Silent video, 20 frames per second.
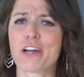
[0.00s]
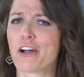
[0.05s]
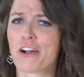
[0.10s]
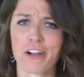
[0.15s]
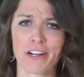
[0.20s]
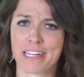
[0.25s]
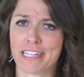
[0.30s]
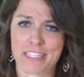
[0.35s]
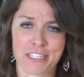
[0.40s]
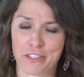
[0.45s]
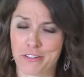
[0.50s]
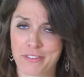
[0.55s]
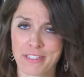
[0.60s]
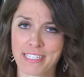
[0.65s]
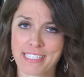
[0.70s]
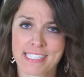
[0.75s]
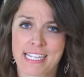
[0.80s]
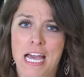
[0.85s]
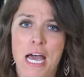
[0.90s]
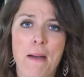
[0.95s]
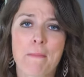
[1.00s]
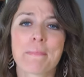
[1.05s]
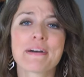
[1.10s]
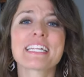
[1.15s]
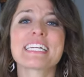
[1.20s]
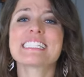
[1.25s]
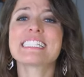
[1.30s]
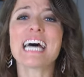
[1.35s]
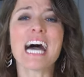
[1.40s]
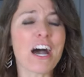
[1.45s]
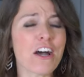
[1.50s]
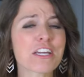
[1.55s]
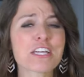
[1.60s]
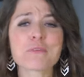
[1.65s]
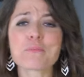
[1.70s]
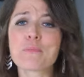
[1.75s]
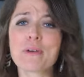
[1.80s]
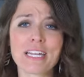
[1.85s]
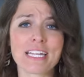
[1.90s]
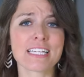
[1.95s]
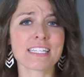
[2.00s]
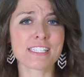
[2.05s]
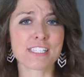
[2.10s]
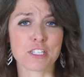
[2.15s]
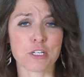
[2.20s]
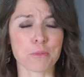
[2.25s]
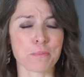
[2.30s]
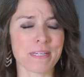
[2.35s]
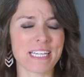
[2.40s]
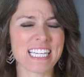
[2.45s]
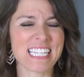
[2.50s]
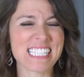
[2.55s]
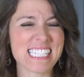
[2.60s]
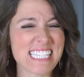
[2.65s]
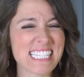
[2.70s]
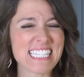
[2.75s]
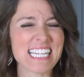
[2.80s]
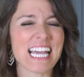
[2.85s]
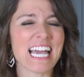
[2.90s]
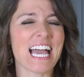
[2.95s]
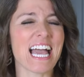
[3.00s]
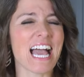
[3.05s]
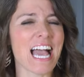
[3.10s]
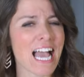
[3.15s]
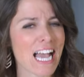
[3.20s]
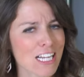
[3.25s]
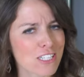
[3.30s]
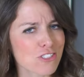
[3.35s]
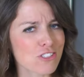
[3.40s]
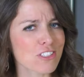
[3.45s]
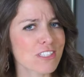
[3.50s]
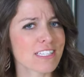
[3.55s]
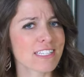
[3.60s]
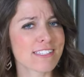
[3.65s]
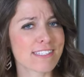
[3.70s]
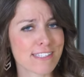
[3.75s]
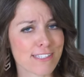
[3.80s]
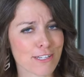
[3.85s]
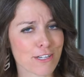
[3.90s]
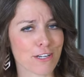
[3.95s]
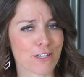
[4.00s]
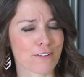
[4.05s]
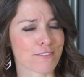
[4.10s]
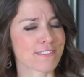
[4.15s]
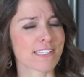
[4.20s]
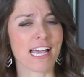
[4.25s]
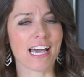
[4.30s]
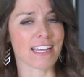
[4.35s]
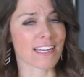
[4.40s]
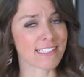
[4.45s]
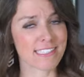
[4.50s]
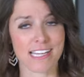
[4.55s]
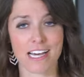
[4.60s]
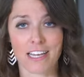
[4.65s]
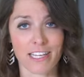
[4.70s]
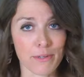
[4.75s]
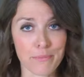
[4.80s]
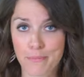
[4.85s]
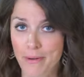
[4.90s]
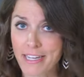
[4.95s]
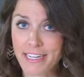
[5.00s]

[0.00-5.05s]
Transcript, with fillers: y'all already knew this, but Italian wedding soup isn't actually served at Italian